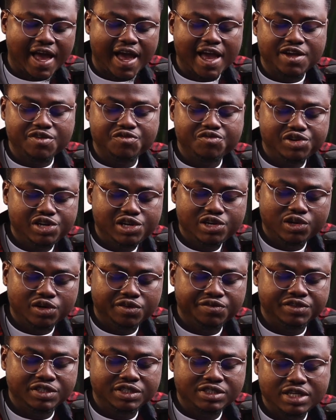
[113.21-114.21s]
I really
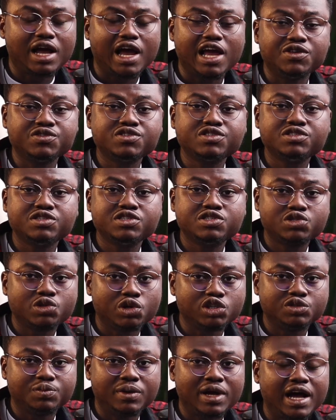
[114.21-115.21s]
love it, and using this
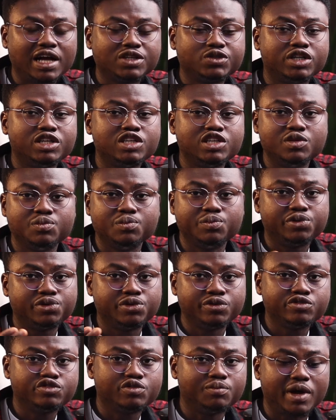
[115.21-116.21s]
touch bar actually
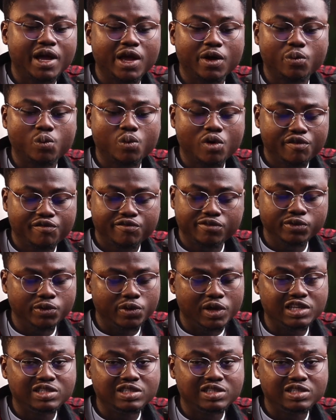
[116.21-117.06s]
improves my workflow,